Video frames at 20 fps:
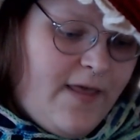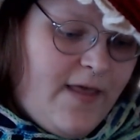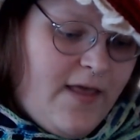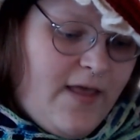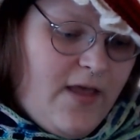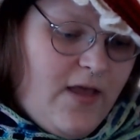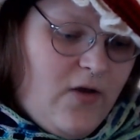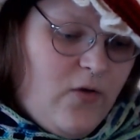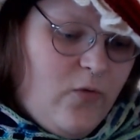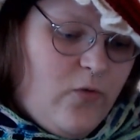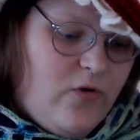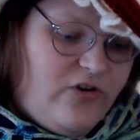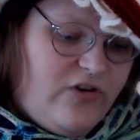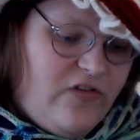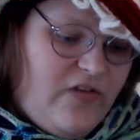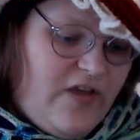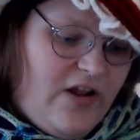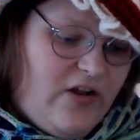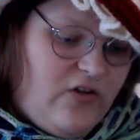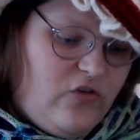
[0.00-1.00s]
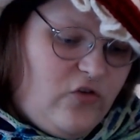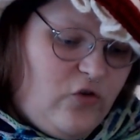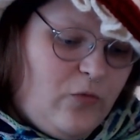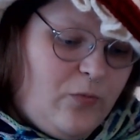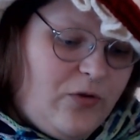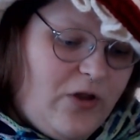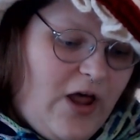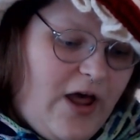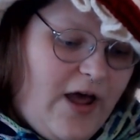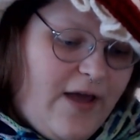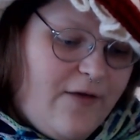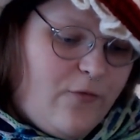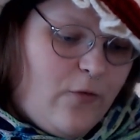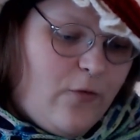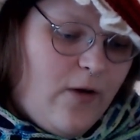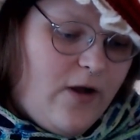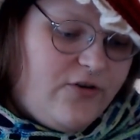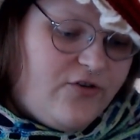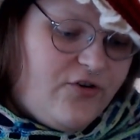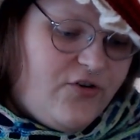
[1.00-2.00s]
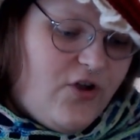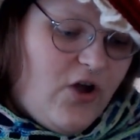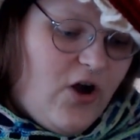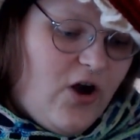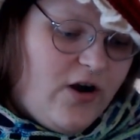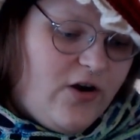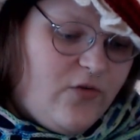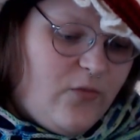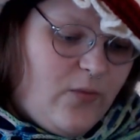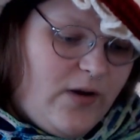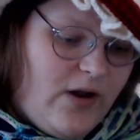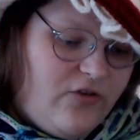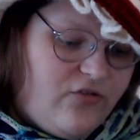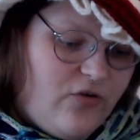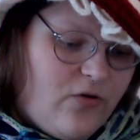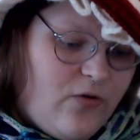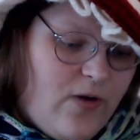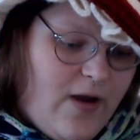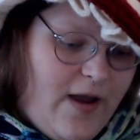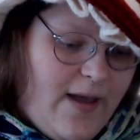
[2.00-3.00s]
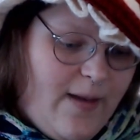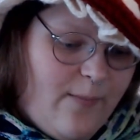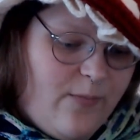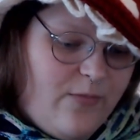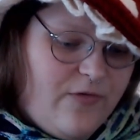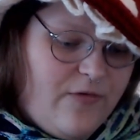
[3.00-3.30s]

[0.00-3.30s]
which is a 2-ply, 400 yards, 100 grams.